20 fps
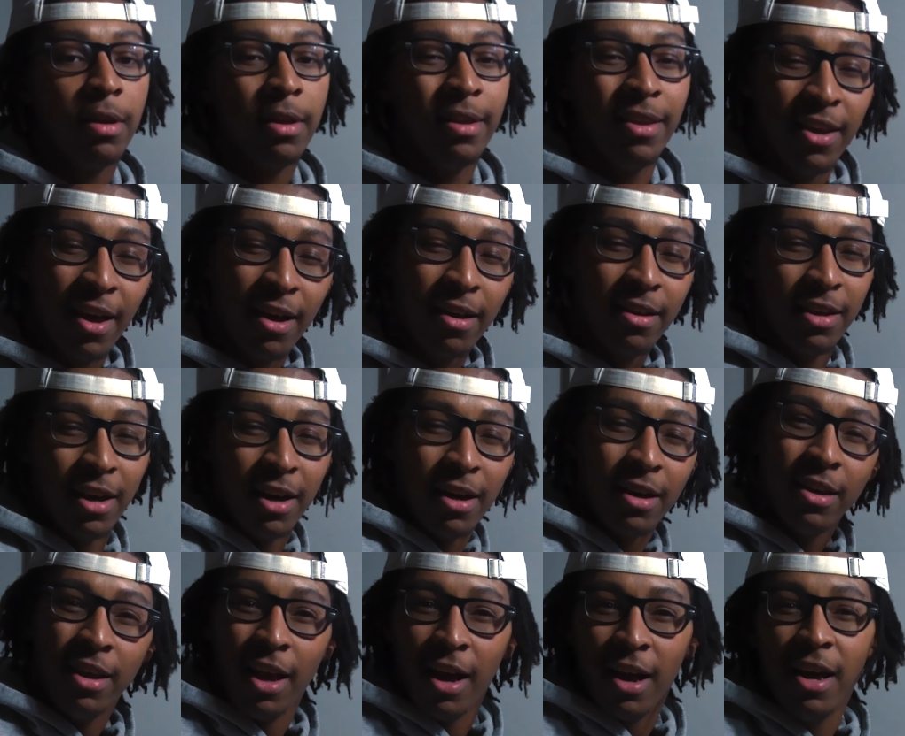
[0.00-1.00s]
y'all
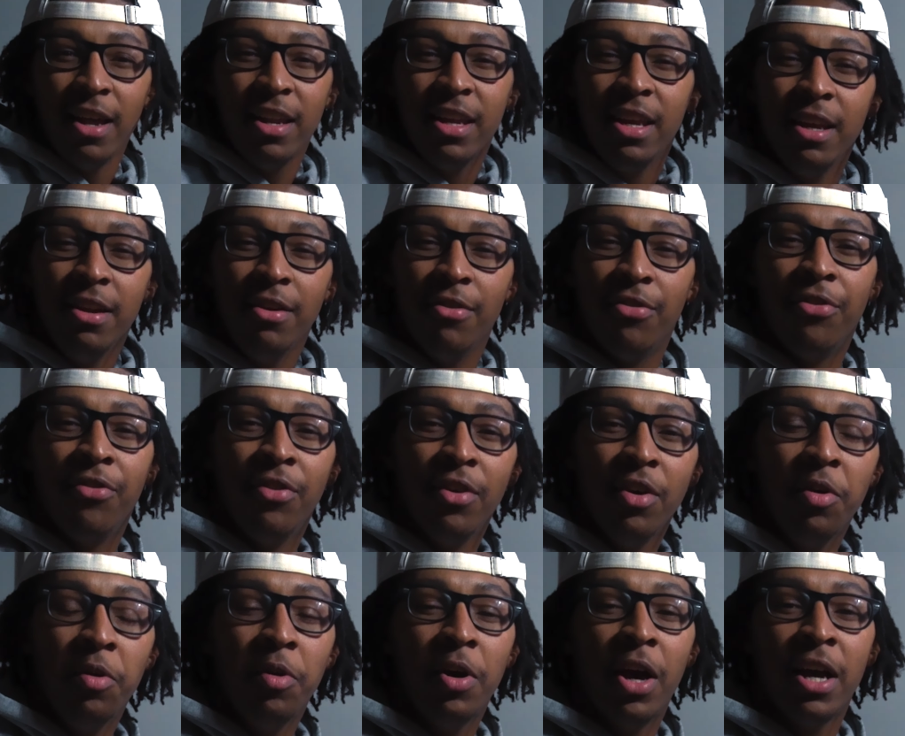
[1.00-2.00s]
kind of getting a
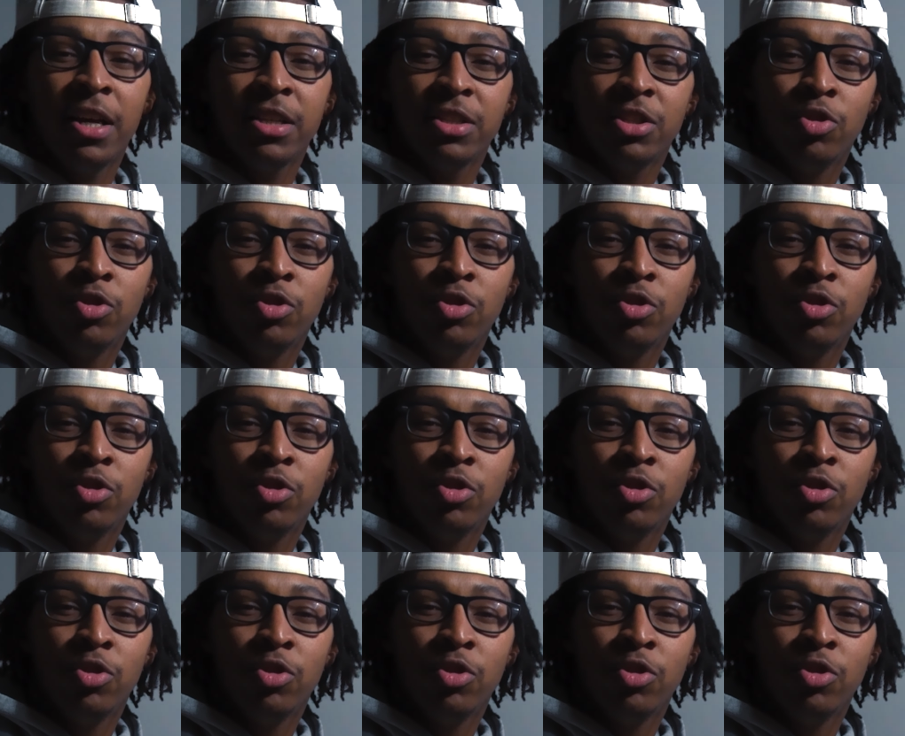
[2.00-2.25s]
feel as